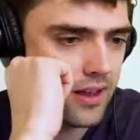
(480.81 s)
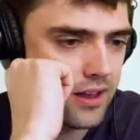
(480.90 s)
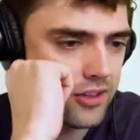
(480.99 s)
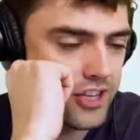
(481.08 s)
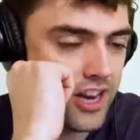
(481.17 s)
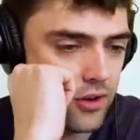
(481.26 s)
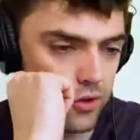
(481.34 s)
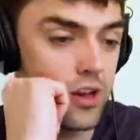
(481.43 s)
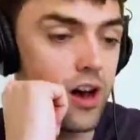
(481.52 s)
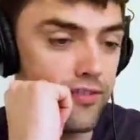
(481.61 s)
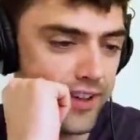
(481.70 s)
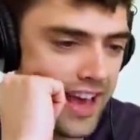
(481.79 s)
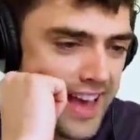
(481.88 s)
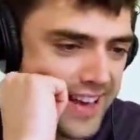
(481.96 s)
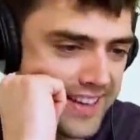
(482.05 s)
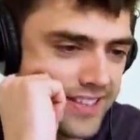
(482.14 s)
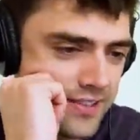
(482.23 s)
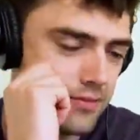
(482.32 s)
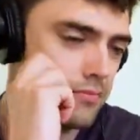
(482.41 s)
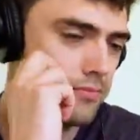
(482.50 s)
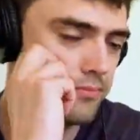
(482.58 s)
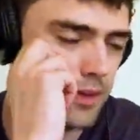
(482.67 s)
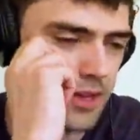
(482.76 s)
jack, or calving aid,
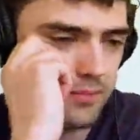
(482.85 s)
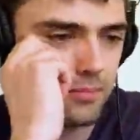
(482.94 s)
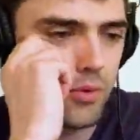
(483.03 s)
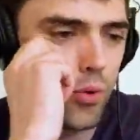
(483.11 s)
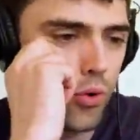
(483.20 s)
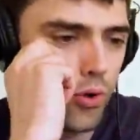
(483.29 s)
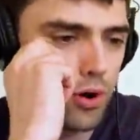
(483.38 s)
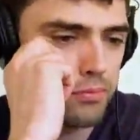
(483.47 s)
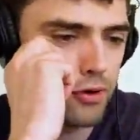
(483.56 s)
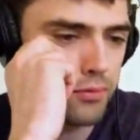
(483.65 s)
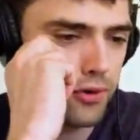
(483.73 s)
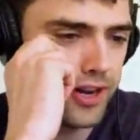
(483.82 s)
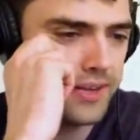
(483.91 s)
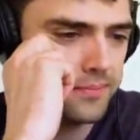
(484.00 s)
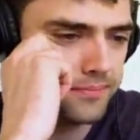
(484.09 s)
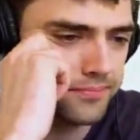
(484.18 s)
more appropriately.